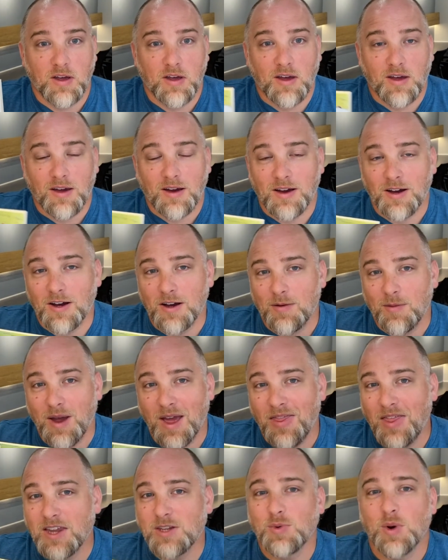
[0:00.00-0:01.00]

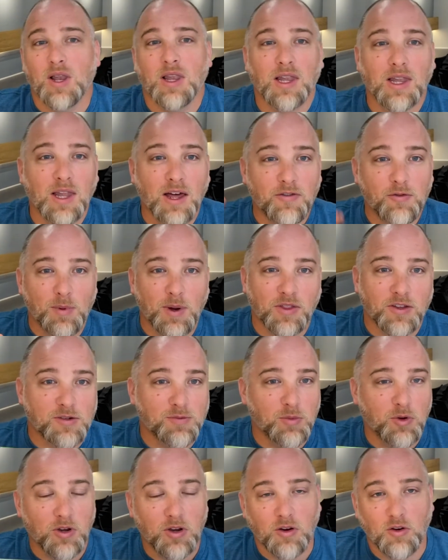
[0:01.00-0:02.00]
And that's what I love about this
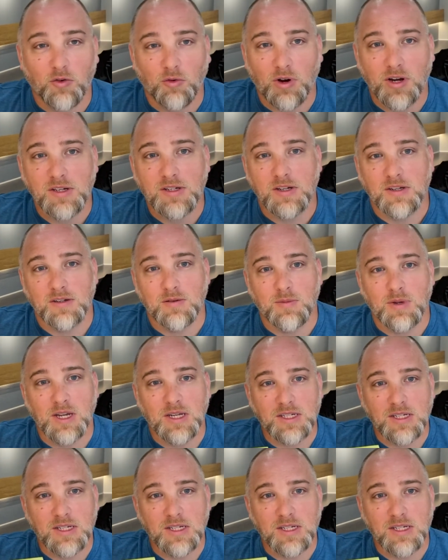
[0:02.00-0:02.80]
book, Gracism.